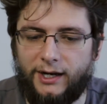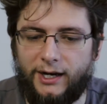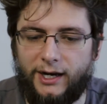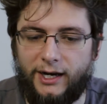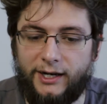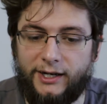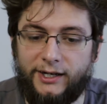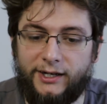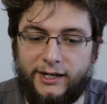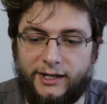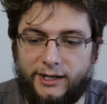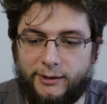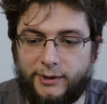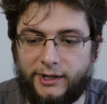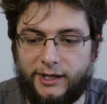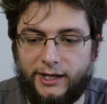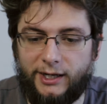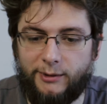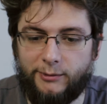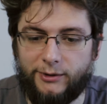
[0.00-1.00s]
I am a
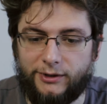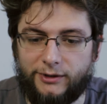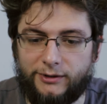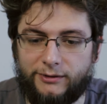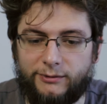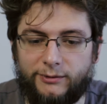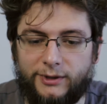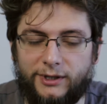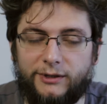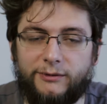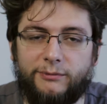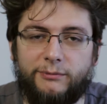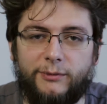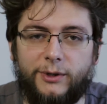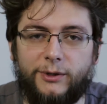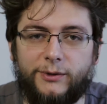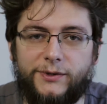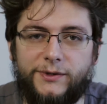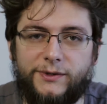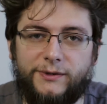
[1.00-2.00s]
gamer. Well,
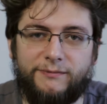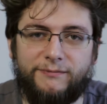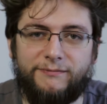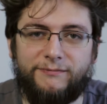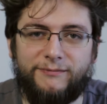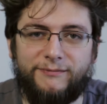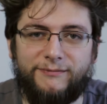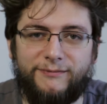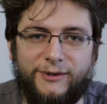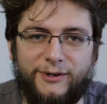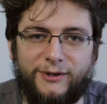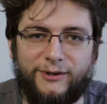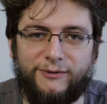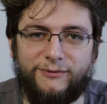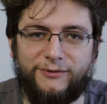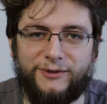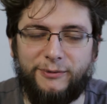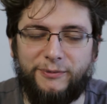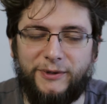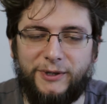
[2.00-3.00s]
most
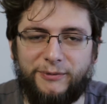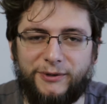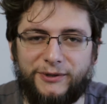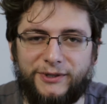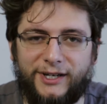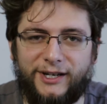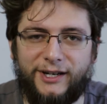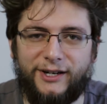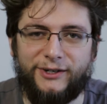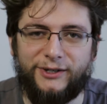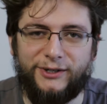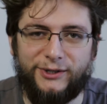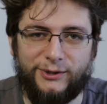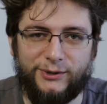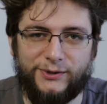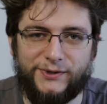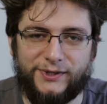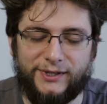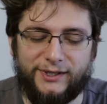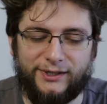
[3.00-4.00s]
of the people that are
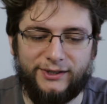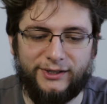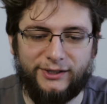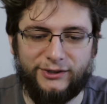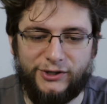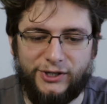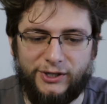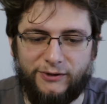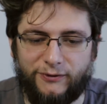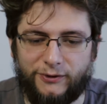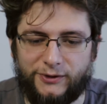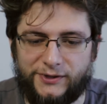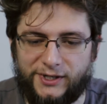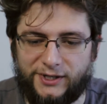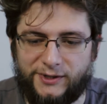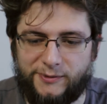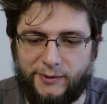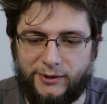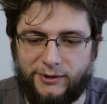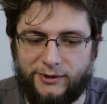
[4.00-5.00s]
using the Geforce
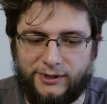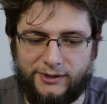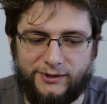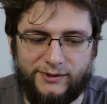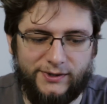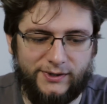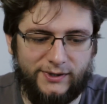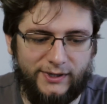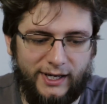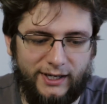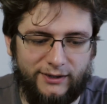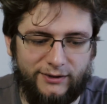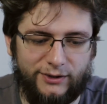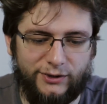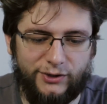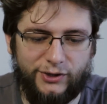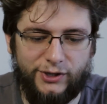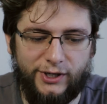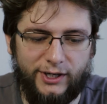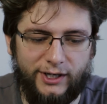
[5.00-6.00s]
Experience and the
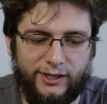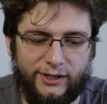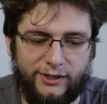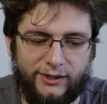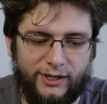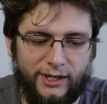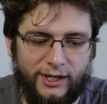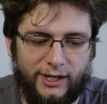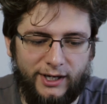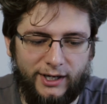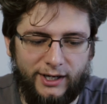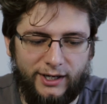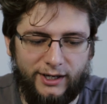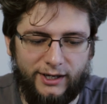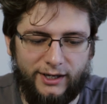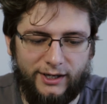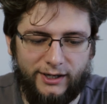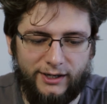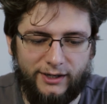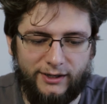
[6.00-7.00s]
share
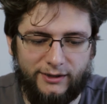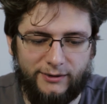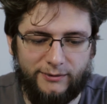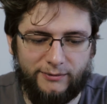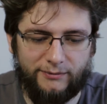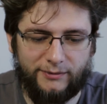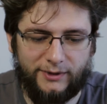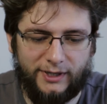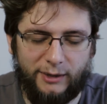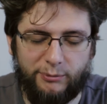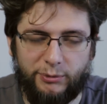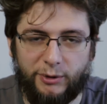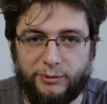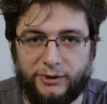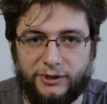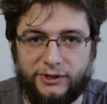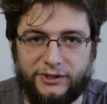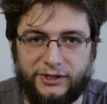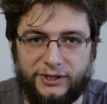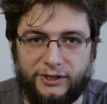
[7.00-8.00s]

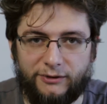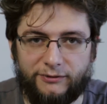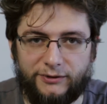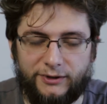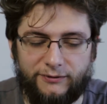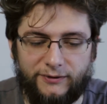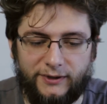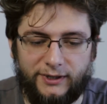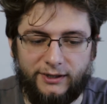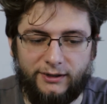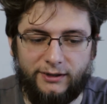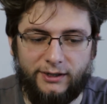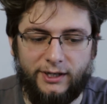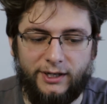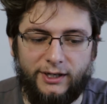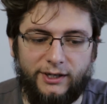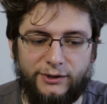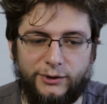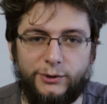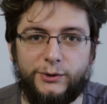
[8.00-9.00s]
capability of the thing
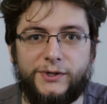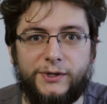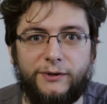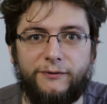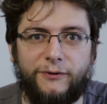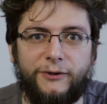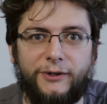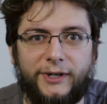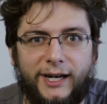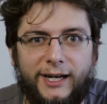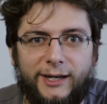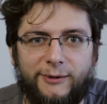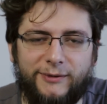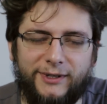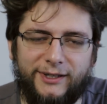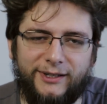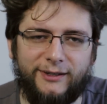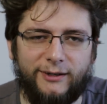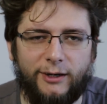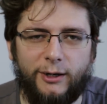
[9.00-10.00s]
use it for
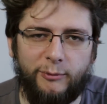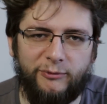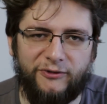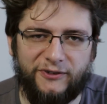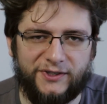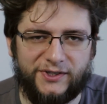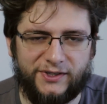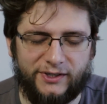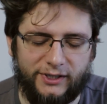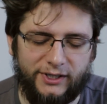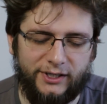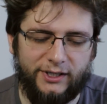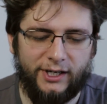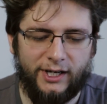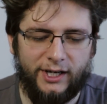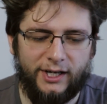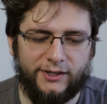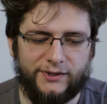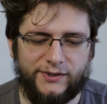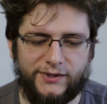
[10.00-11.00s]
gaming, obviously.
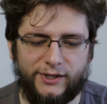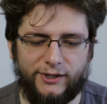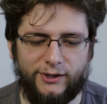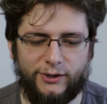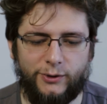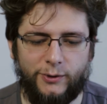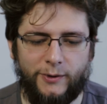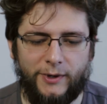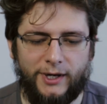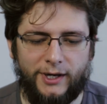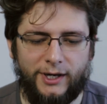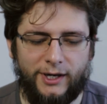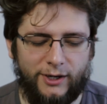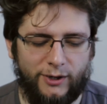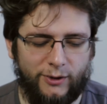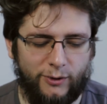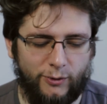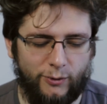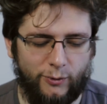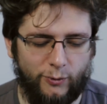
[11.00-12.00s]
So
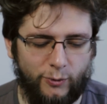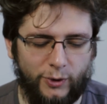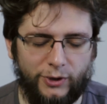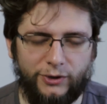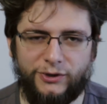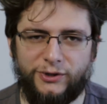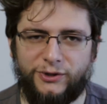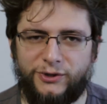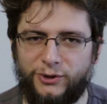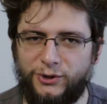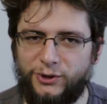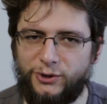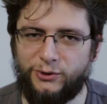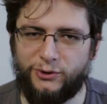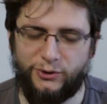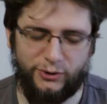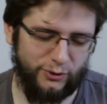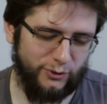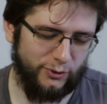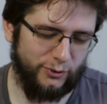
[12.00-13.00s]
what do you
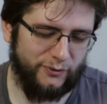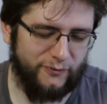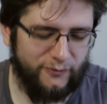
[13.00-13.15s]
do?